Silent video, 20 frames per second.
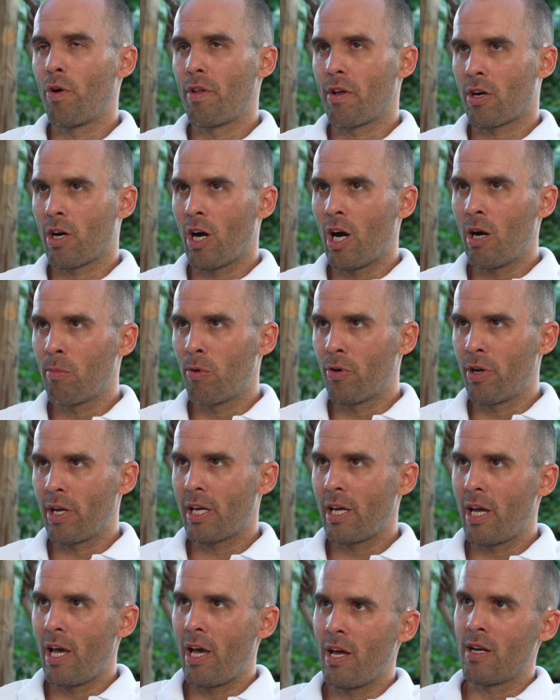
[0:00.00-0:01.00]
the carbon,
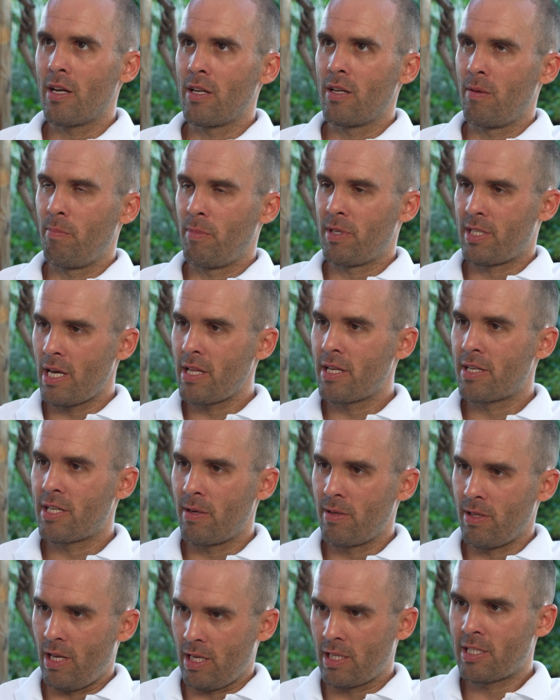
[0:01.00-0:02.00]
again, besides
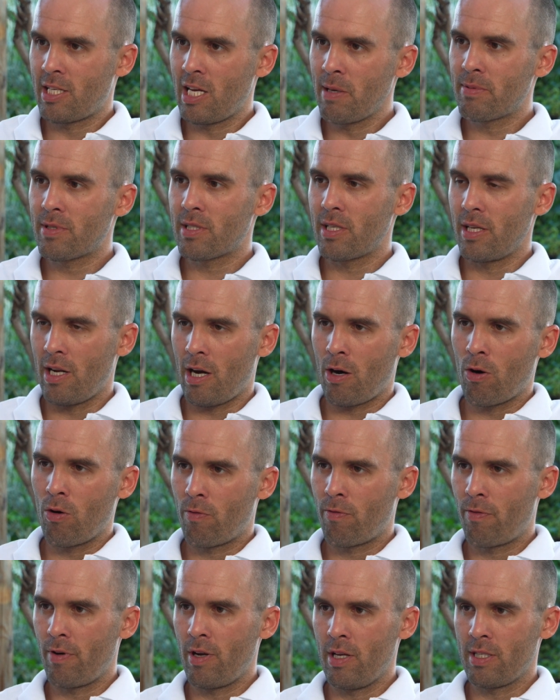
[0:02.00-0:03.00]
the tips in our
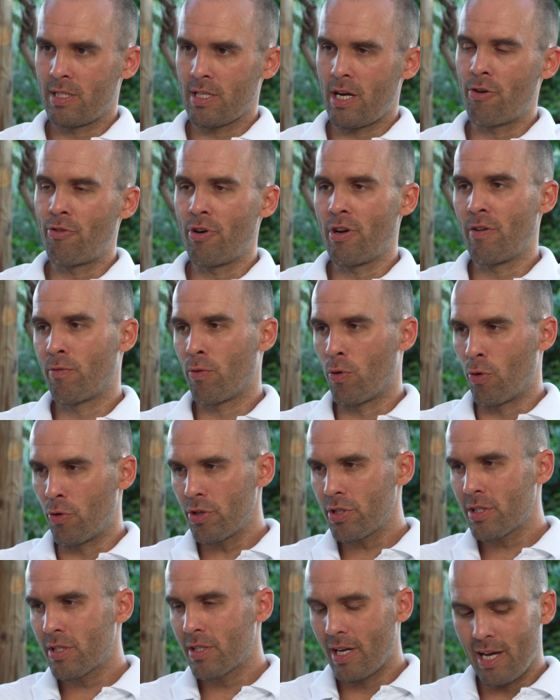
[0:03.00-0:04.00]
fins are
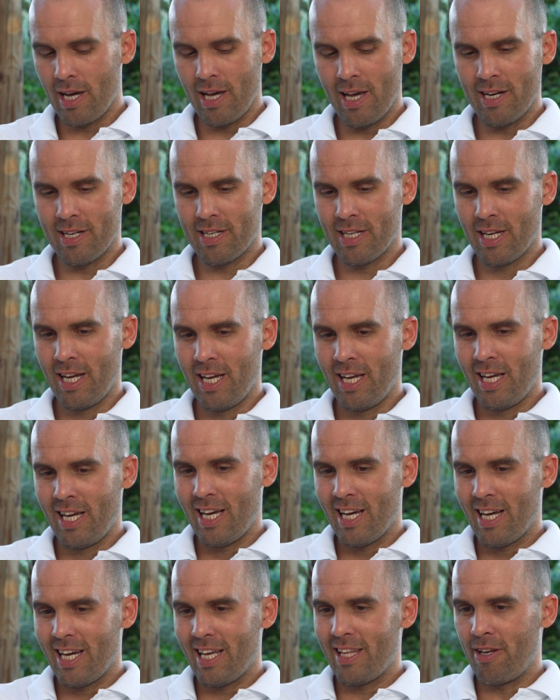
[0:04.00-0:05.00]
reinforced, and
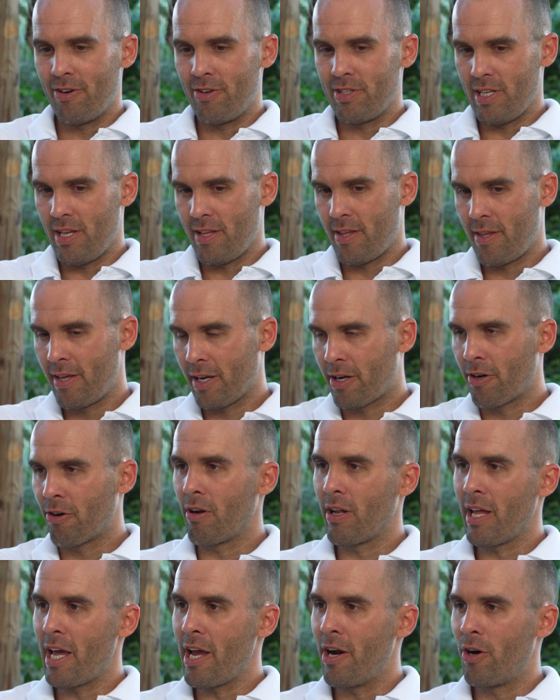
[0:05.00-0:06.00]
there is a thicker
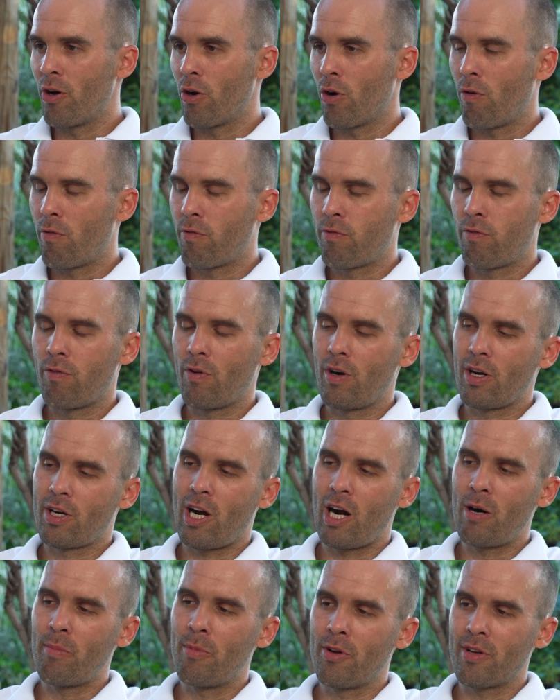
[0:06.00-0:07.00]
layer of
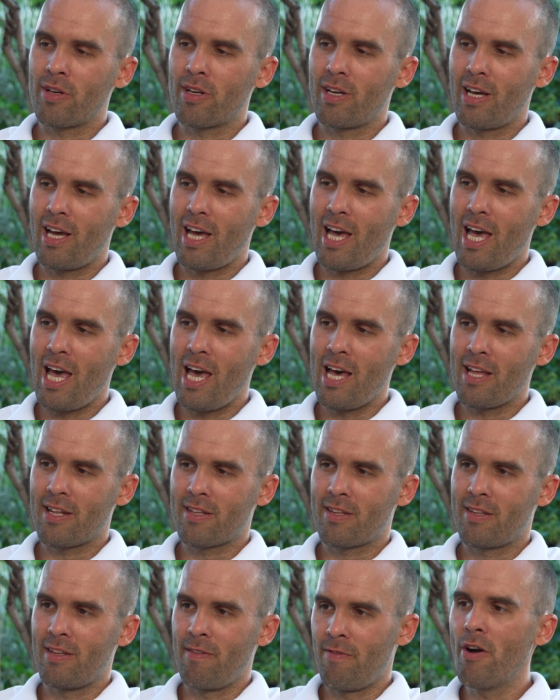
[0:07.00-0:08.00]
carbon at
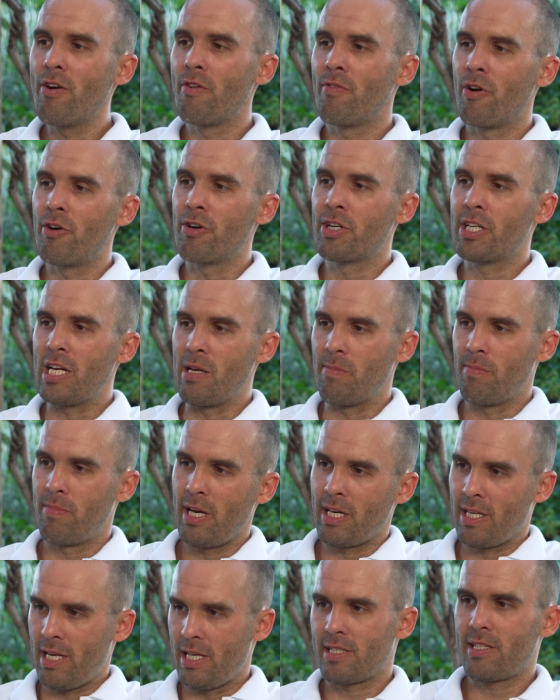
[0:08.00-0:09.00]
the very, very tip
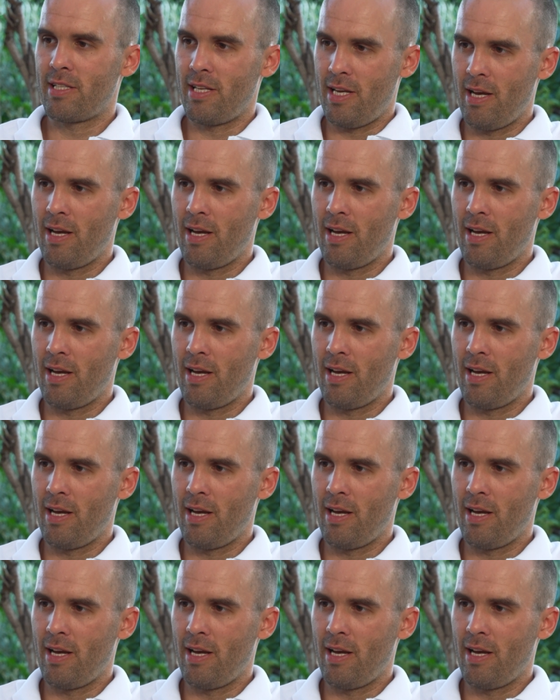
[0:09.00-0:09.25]
against